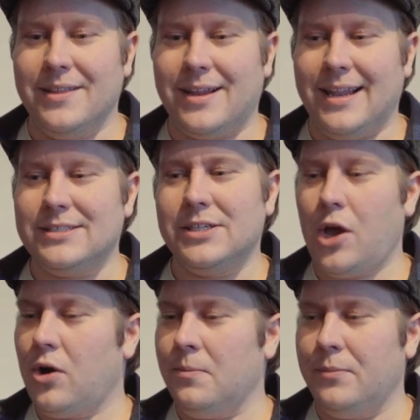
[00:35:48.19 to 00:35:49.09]
the
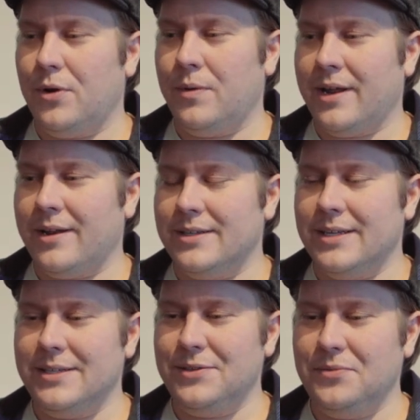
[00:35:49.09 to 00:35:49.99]
classic combo, and
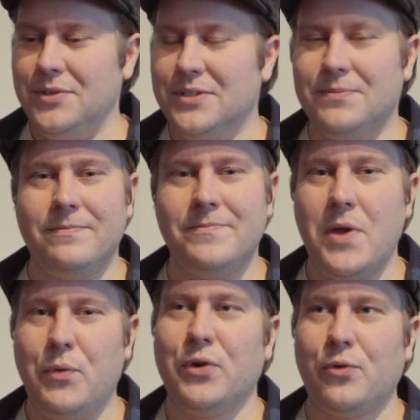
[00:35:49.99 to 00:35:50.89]
it's
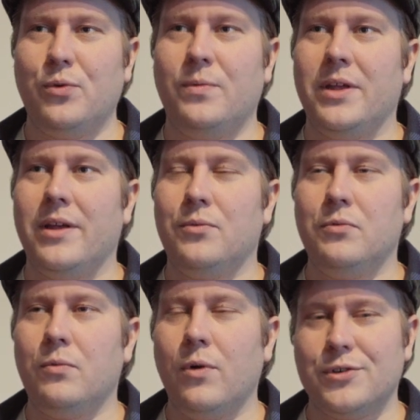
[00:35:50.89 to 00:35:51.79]
very groovy
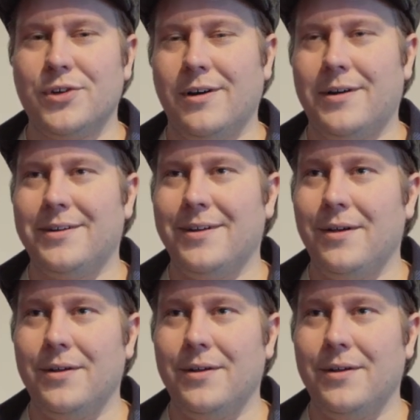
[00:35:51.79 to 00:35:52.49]
and it rocks hard.